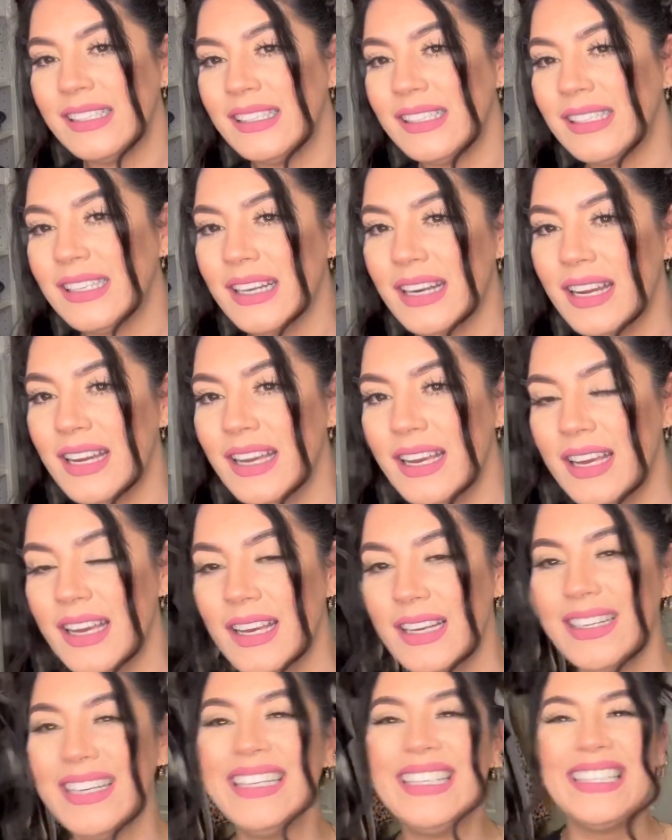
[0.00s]

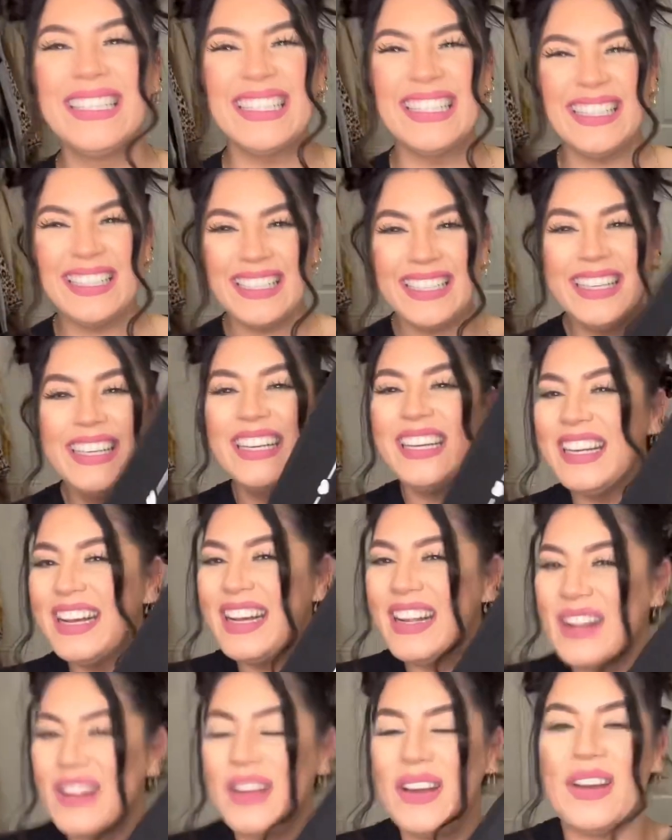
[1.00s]
Ta-da!
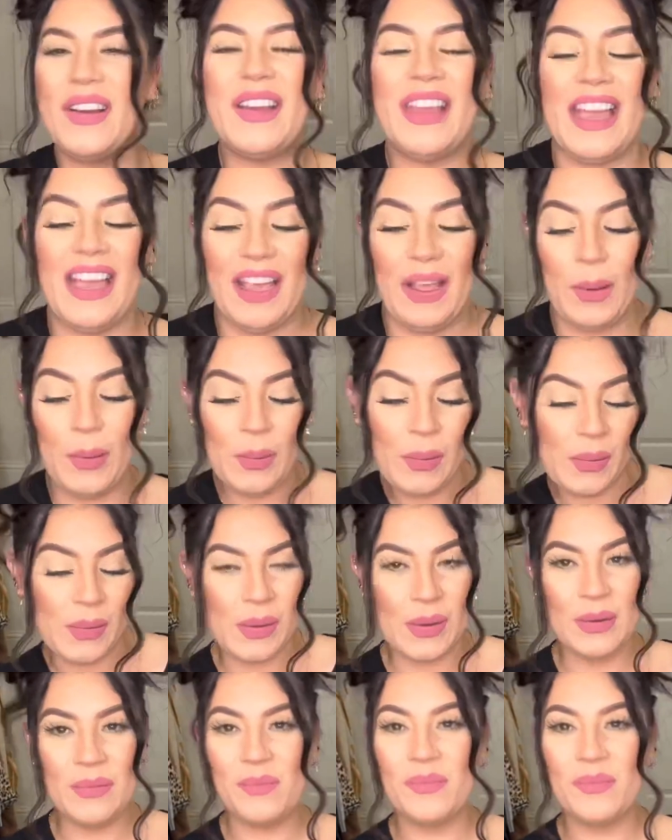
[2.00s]
Okay, ooh.